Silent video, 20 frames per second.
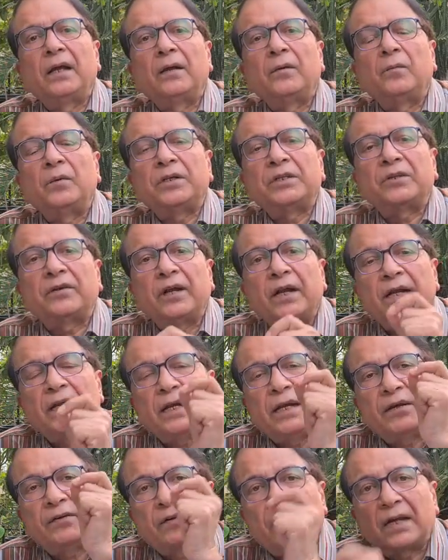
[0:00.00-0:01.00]
which
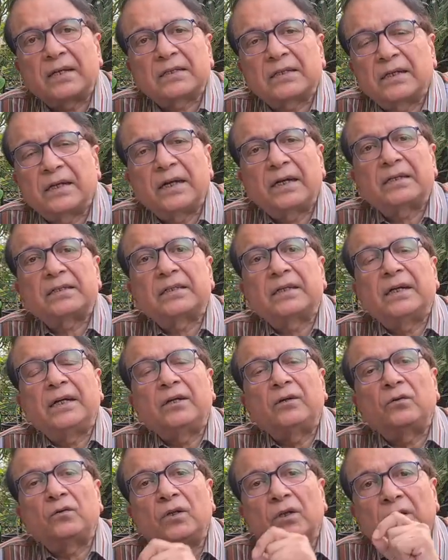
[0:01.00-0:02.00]
really translates
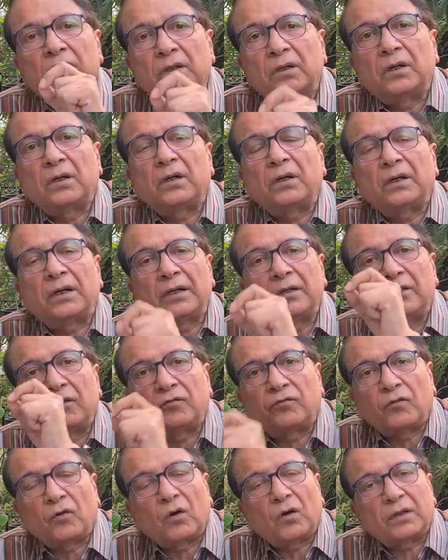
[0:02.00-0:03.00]
into the third and the
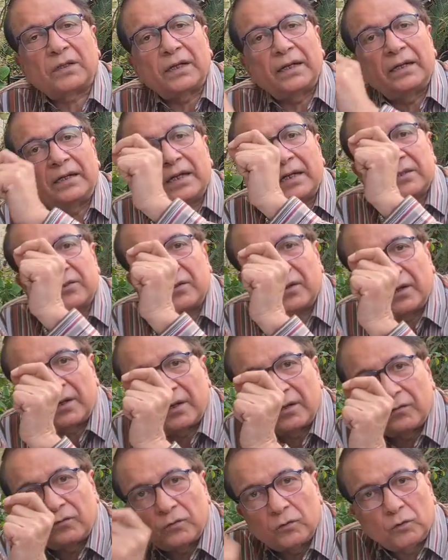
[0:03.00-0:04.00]
fourth industrial
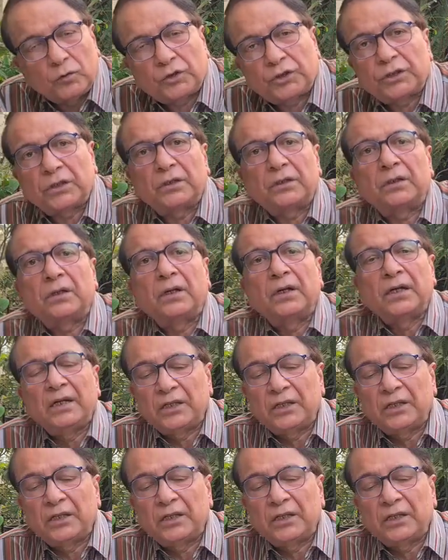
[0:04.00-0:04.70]
revolution.